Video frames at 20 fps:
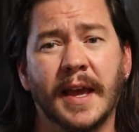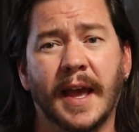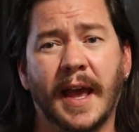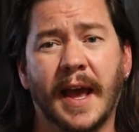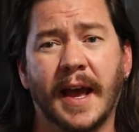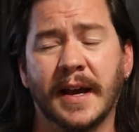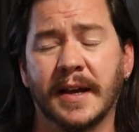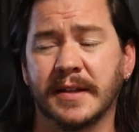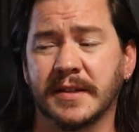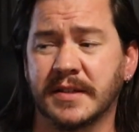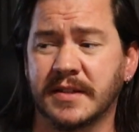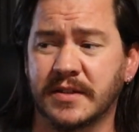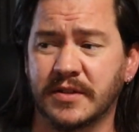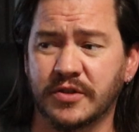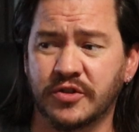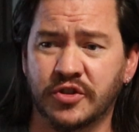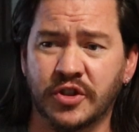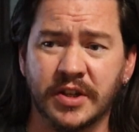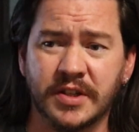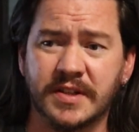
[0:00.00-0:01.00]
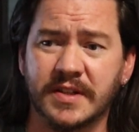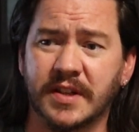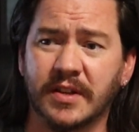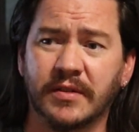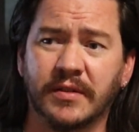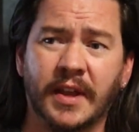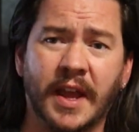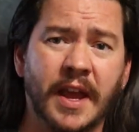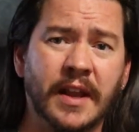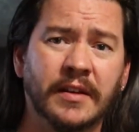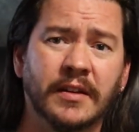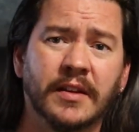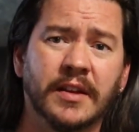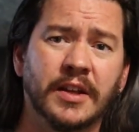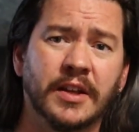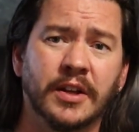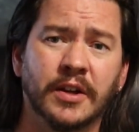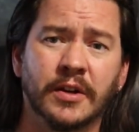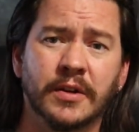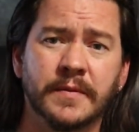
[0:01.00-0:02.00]
has just till the end of
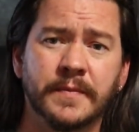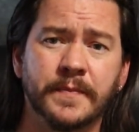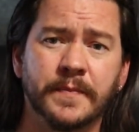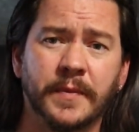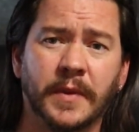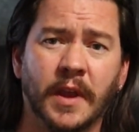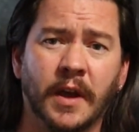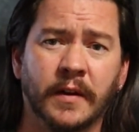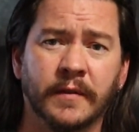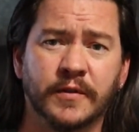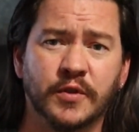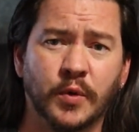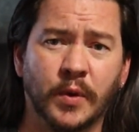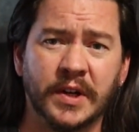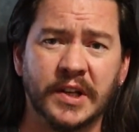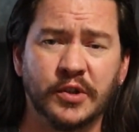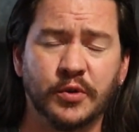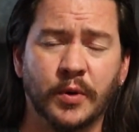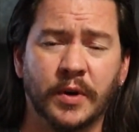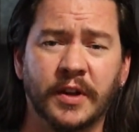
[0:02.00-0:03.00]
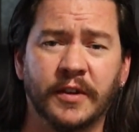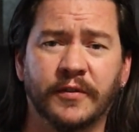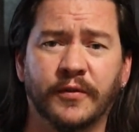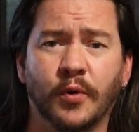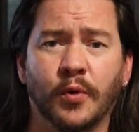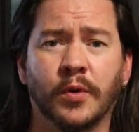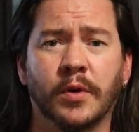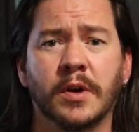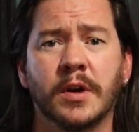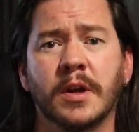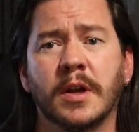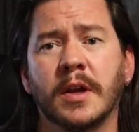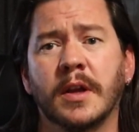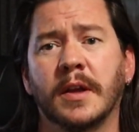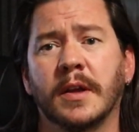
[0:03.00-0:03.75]
the year of 2024.